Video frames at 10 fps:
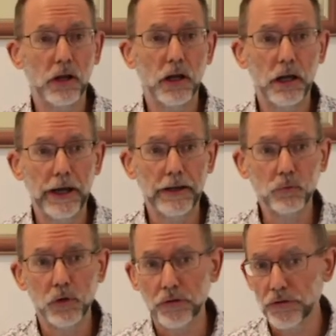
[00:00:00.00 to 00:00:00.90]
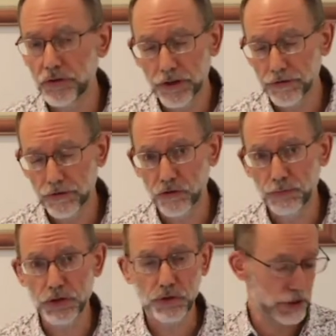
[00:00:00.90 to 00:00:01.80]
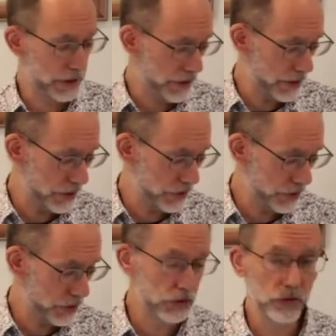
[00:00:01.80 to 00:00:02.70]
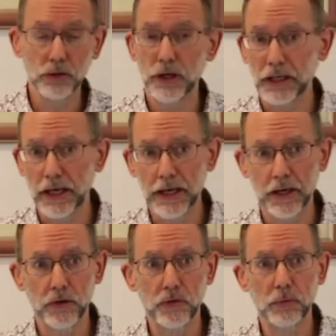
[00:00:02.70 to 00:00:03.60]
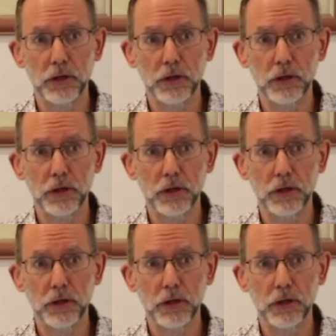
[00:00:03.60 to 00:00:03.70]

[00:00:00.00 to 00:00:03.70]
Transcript: And what's the difference between these two accounts?